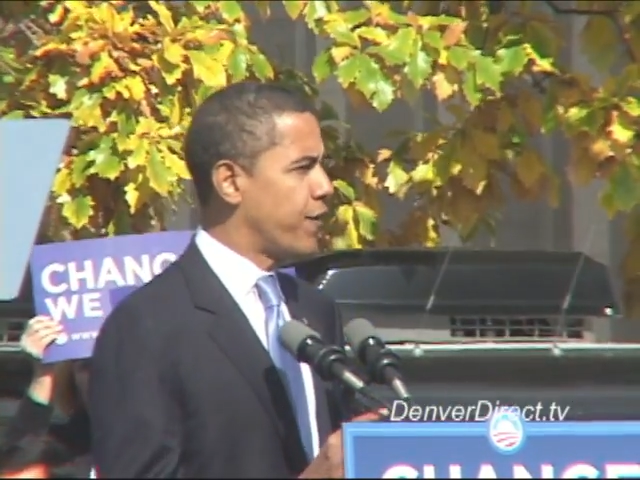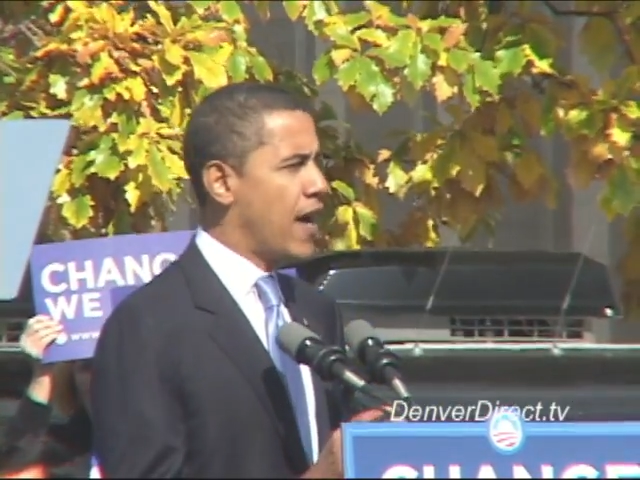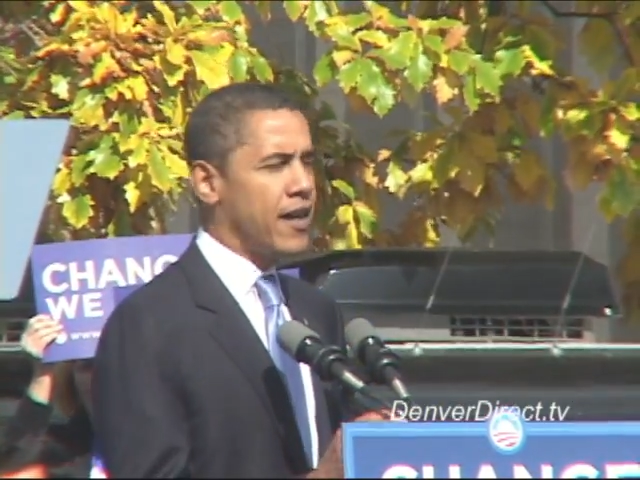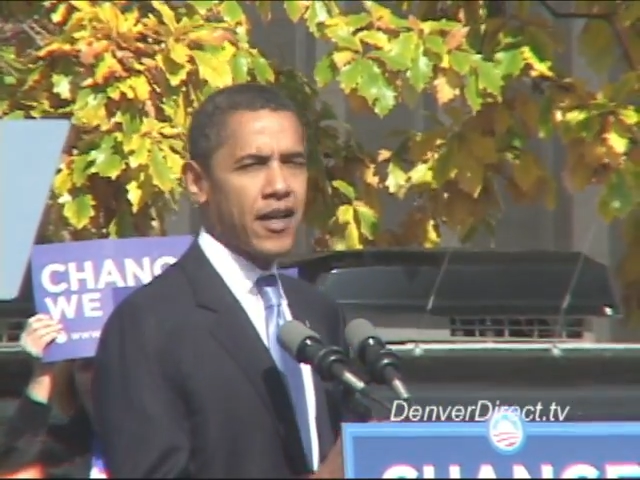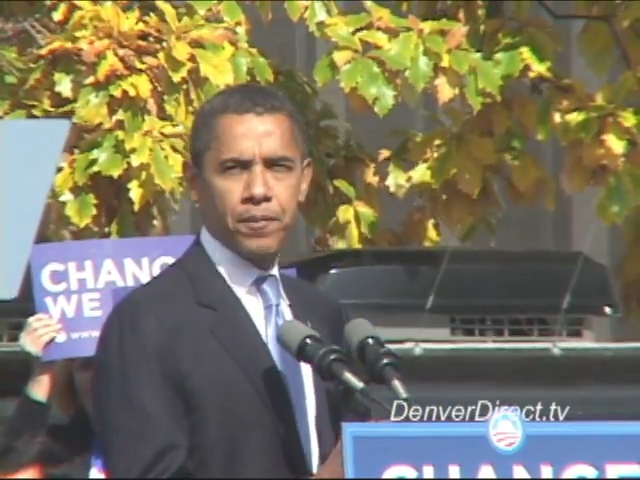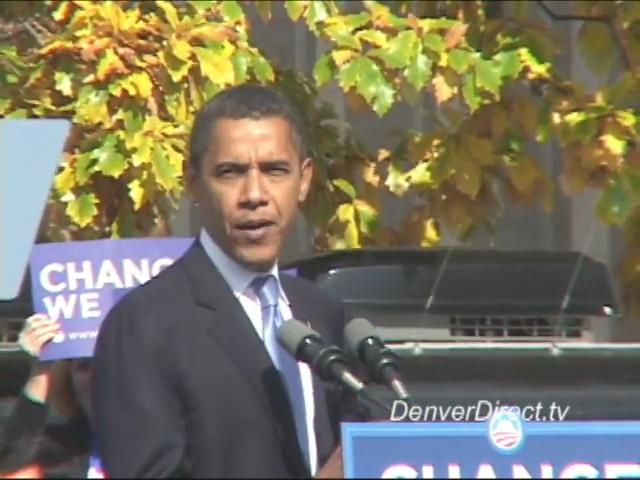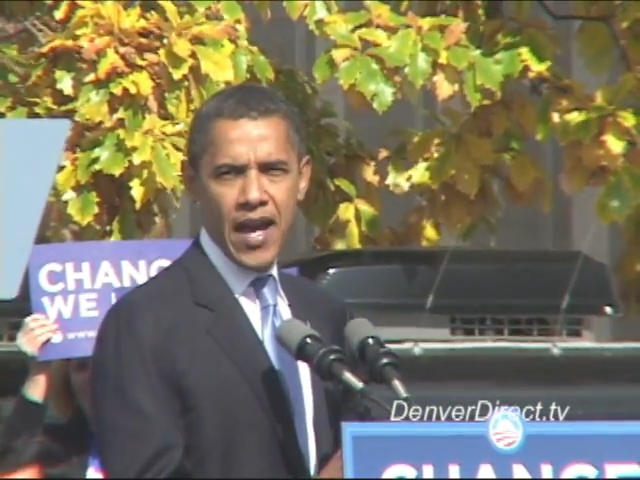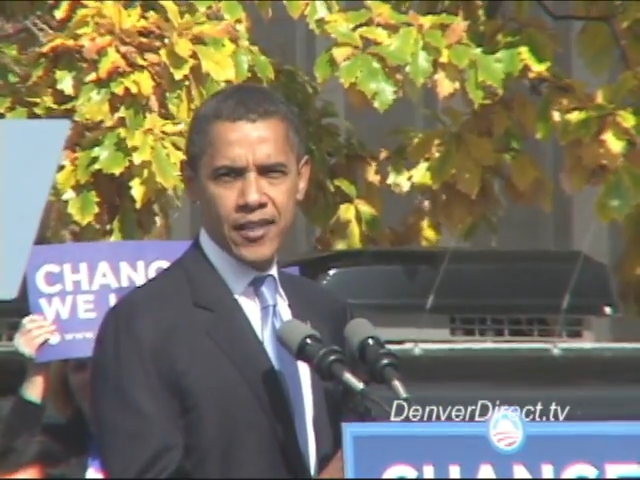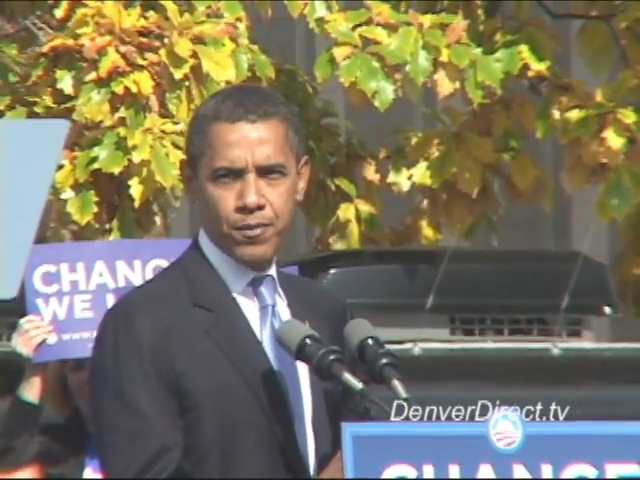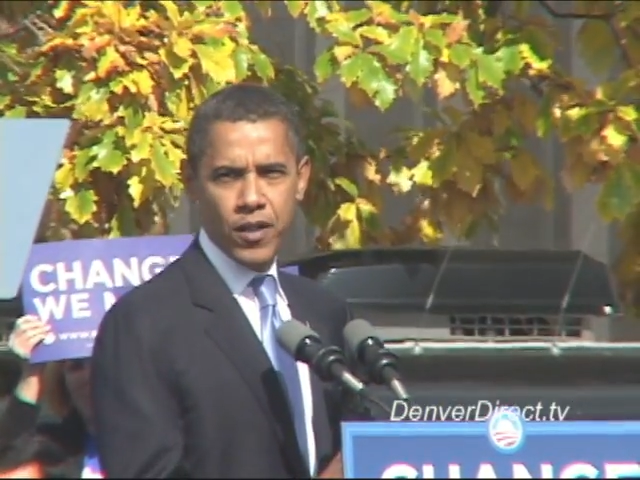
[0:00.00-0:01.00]
finding it
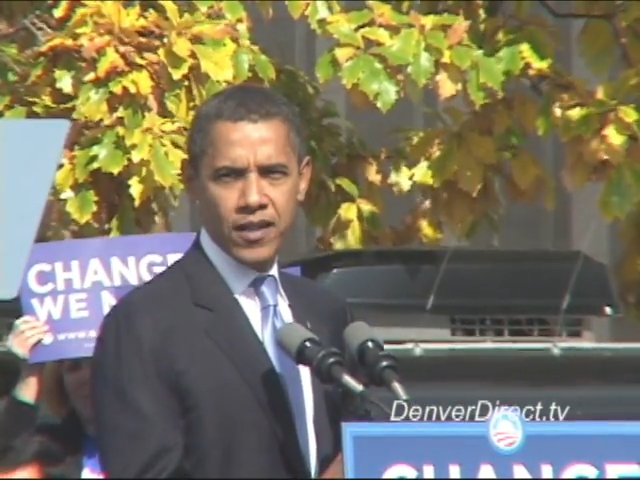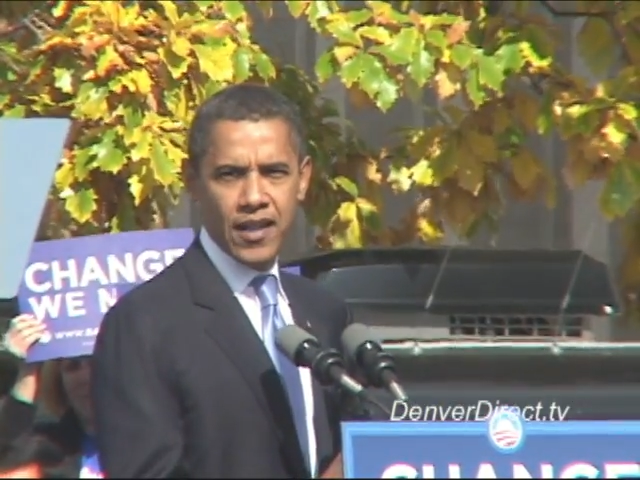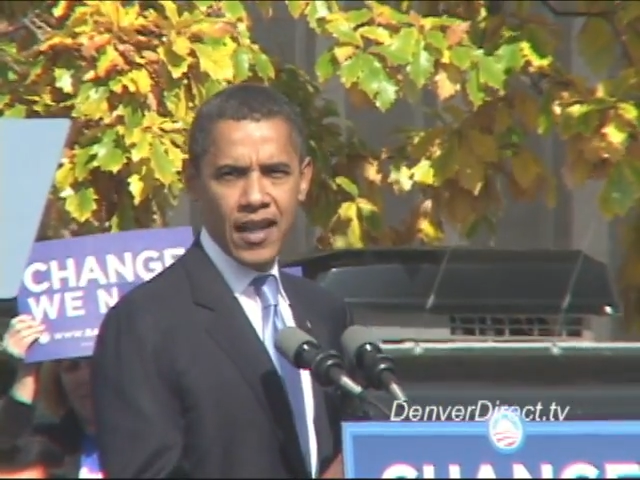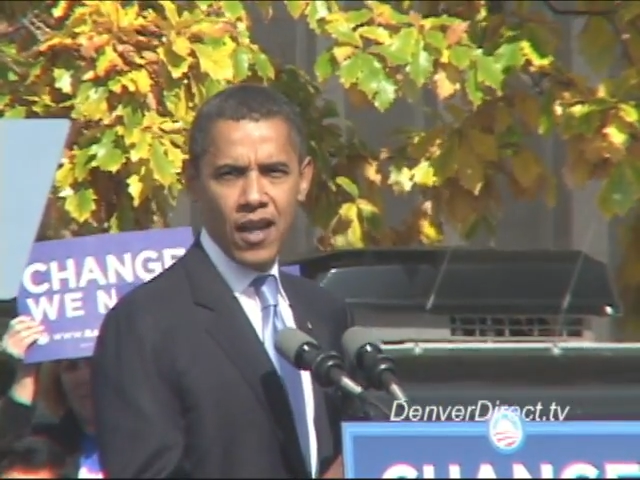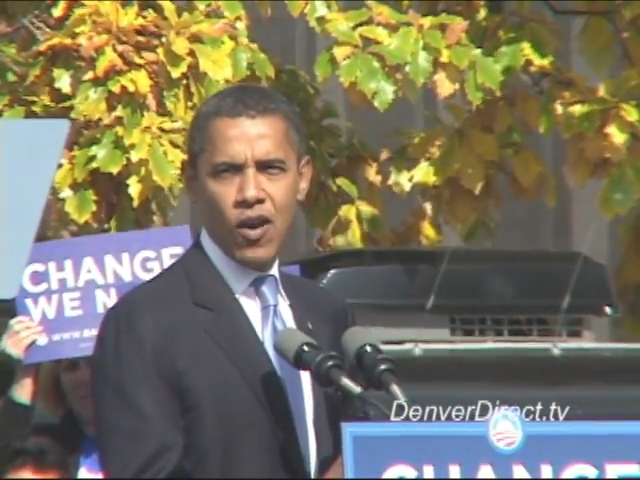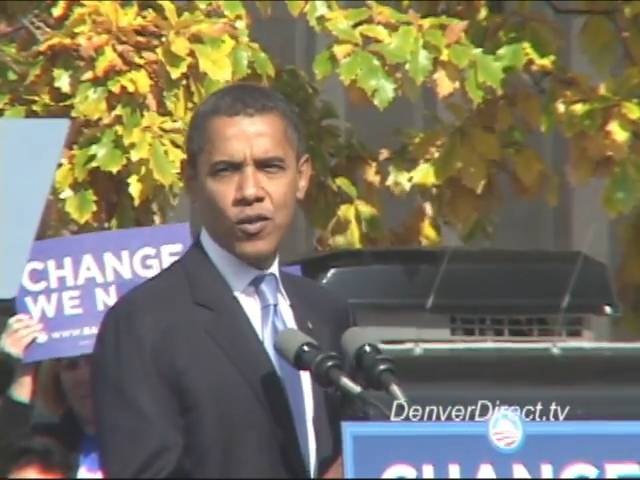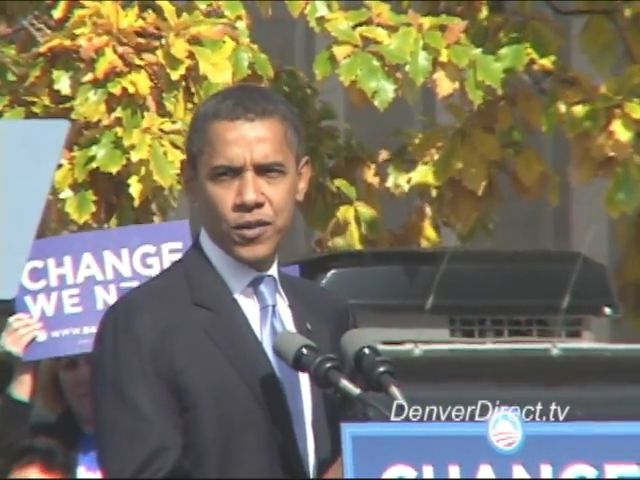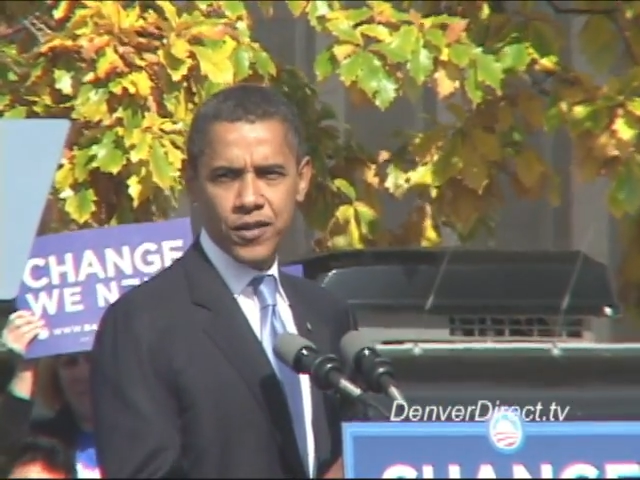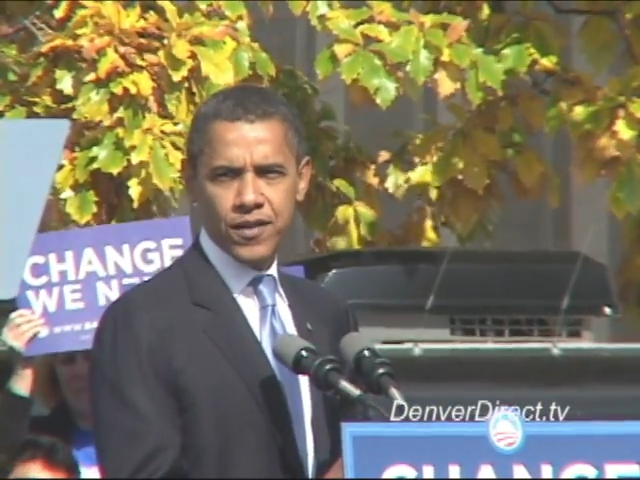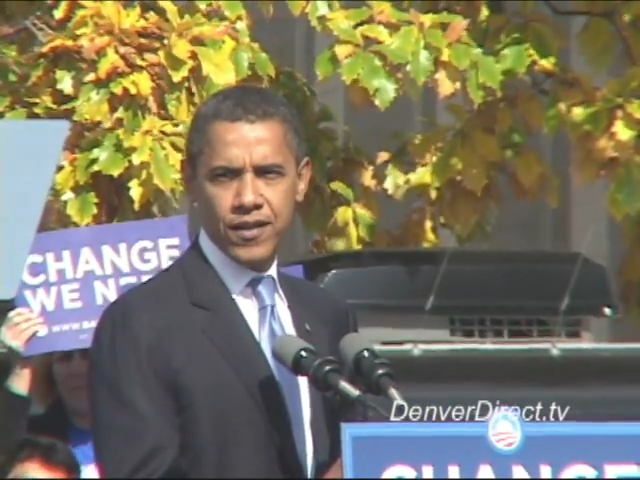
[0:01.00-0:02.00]
impossible to get loans,